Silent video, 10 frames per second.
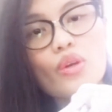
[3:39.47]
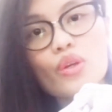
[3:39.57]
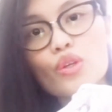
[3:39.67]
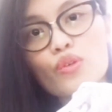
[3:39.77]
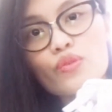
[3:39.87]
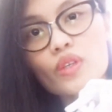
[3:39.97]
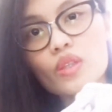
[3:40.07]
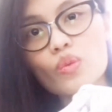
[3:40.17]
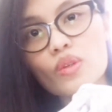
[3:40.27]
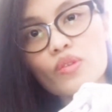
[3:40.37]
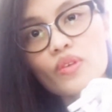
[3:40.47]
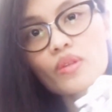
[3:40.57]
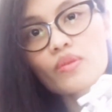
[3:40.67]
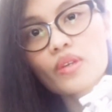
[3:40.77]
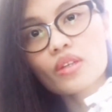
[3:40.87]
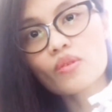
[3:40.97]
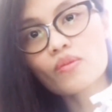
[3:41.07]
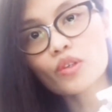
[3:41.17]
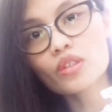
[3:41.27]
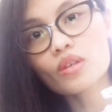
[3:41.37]
your feet will feel very
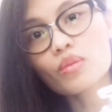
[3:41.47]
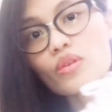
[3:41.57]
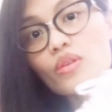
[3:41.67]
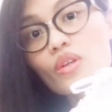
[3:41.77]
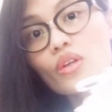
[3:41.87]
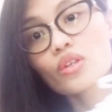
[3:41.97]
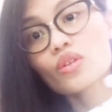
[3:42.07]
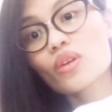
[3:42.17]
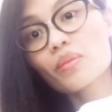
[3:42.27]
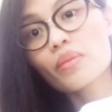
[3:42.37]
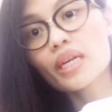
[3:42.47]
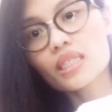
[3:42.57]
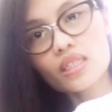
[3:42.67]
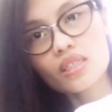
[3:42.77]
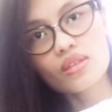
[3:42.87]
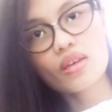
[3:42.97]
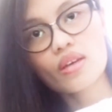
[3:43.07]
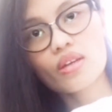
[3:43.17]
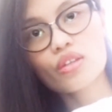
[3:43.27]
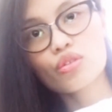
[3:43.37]
comfortable, you can buy these
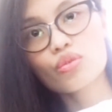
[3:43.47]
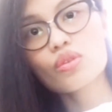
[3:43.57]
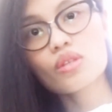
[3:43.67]
shoes.